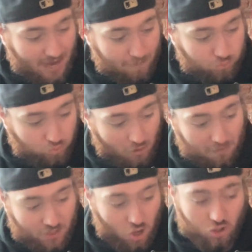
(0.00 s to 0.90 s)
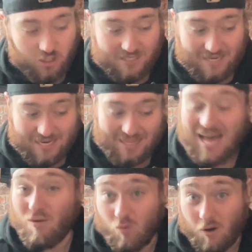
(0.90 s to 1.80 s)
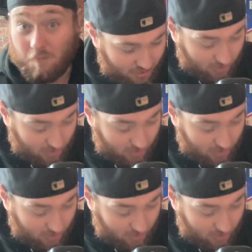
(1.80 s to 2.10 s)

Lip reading: I'm probably not going to take that one.